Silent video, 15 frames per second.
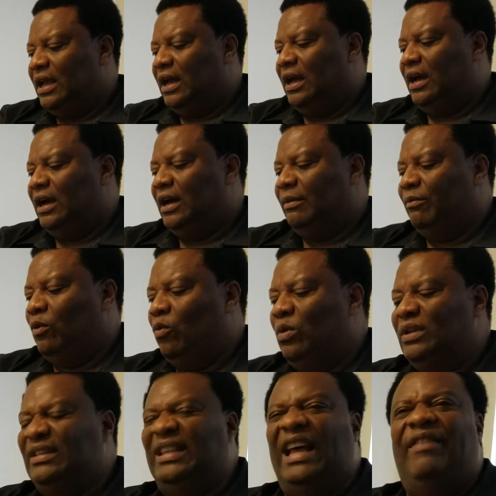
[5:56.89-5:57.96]

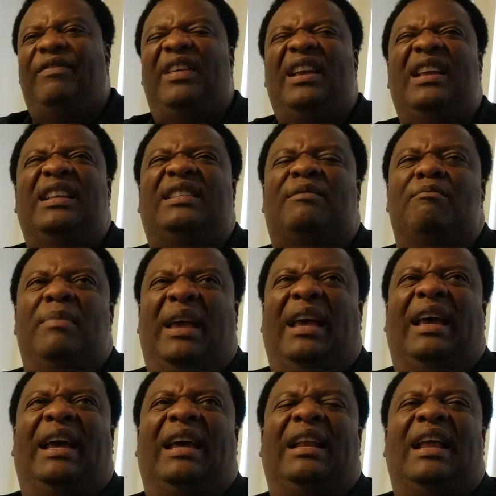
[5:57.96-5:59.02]
was that these
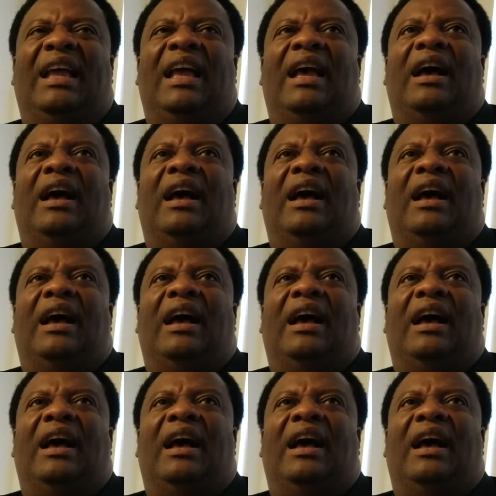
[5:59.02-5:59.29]
men